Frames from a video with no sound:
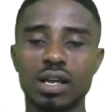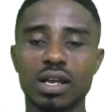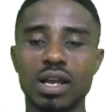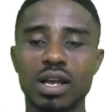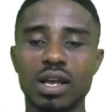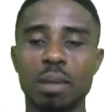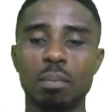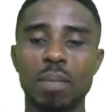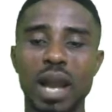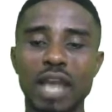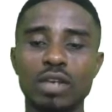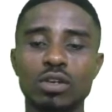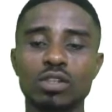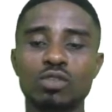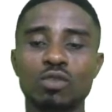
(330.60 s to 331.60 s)

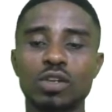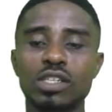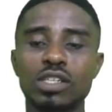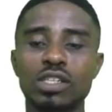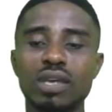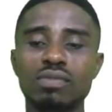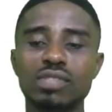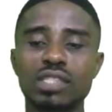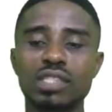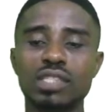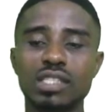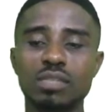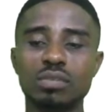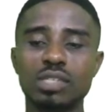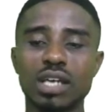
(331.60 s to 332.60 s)
minus 47
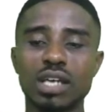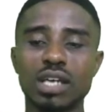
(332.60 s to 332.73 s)
centimeter,